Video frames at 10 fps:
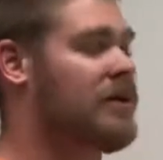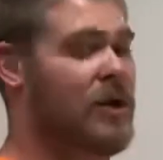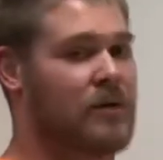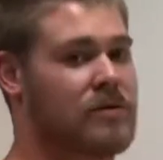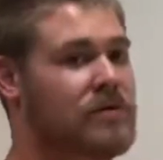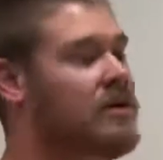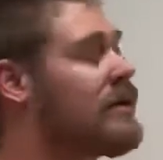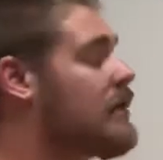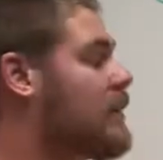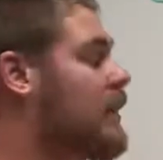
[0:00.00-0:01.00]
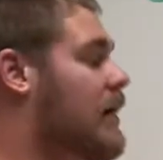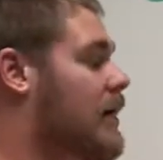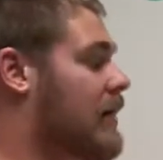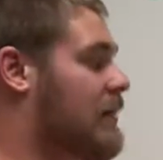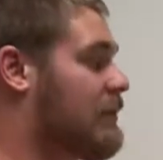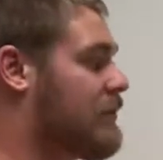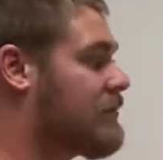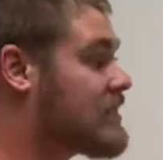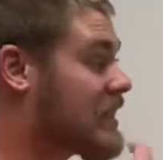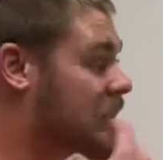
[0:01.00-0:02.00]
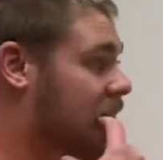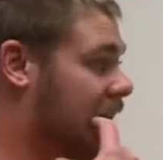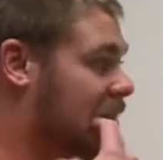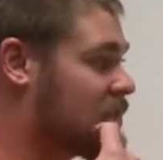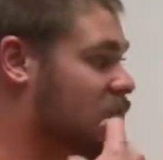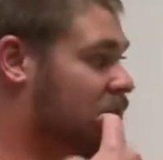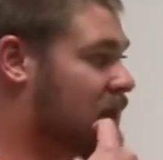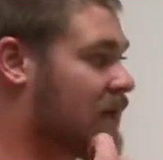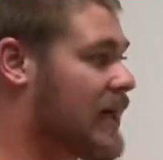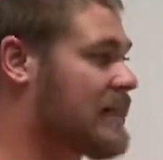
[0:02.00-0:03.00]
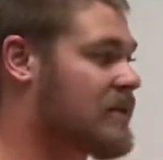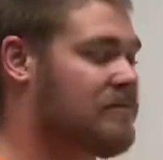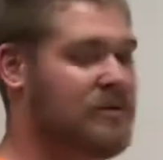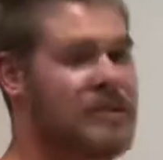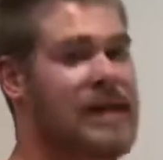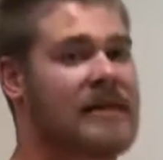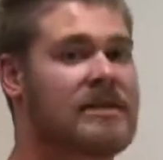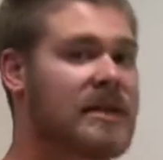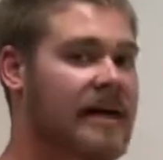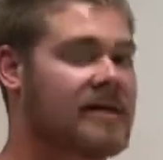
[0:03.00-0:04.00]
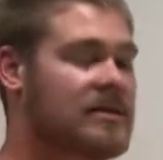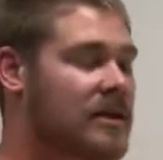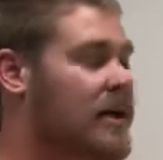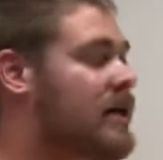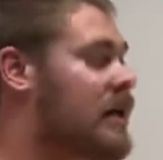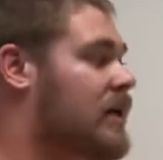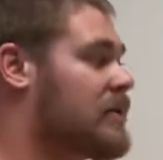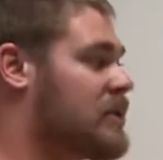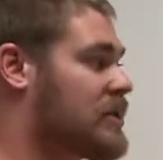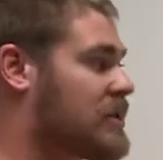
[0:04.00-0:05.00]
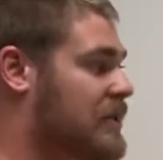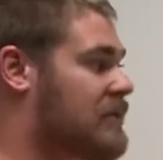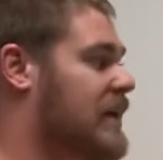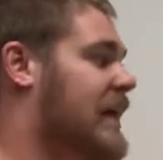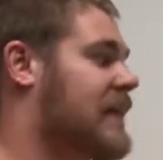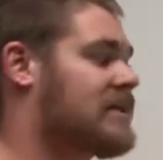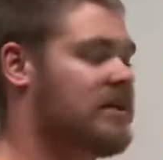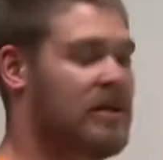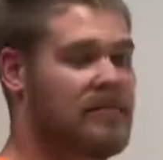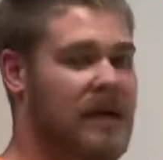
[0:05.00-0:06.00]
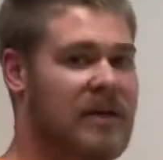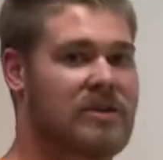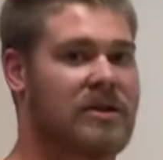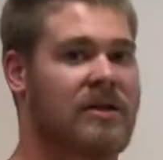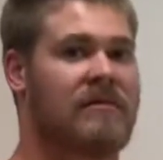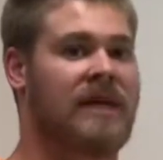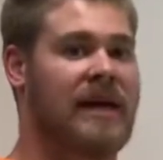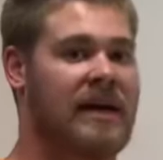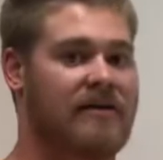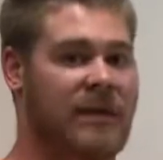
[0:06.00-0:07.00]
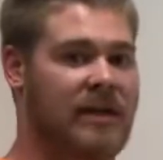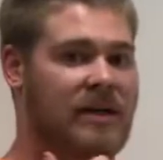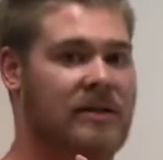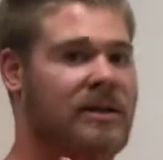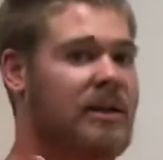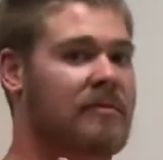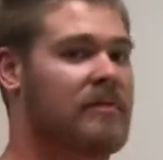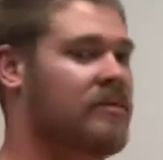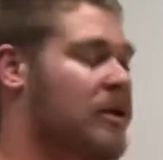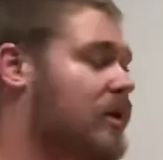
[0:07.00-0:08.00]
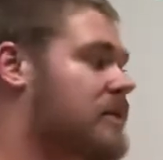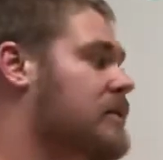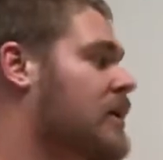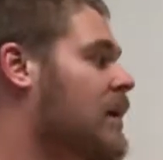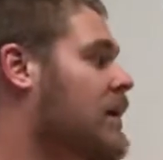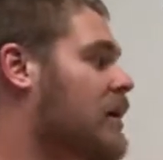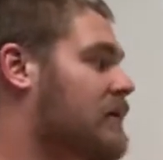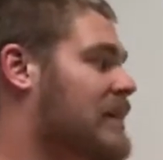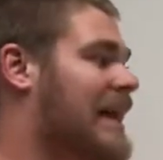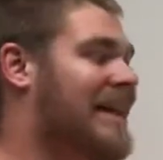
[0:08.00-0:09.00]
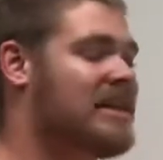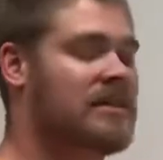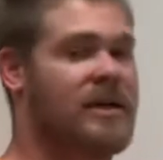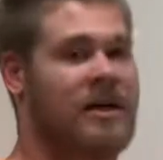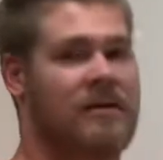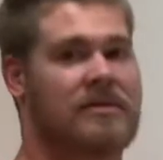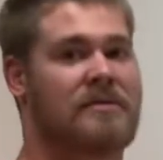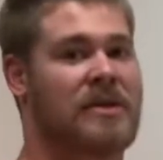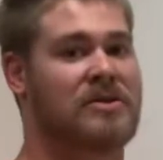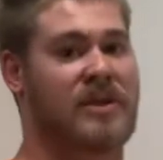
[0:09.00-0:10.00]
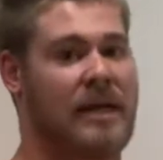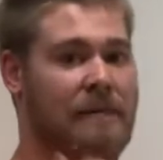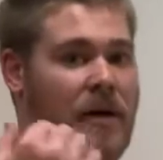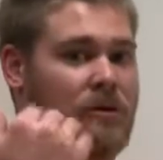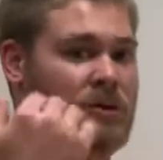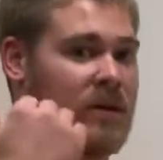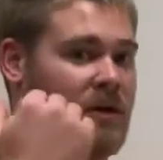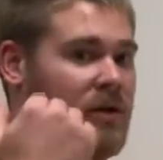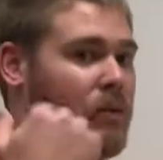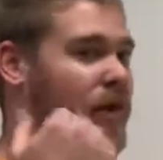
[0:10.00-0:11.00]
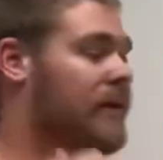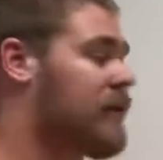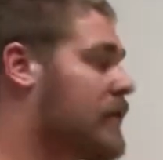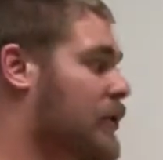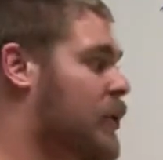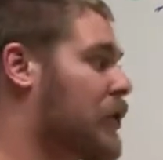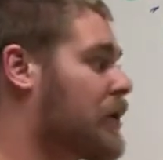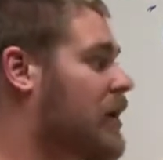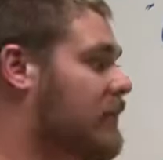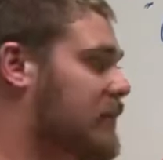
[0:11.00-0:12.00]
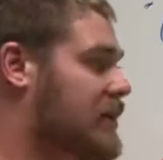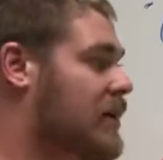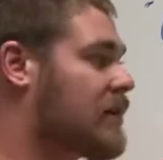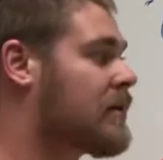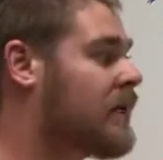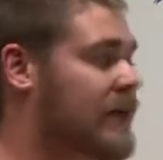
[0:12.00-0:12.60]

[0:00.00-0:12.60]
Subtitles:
nose. A sixth test would be a simple taste test. It's just simply asking the patient if they have any type of loss of taste, and especially in that posterior 1/3 of the tongue.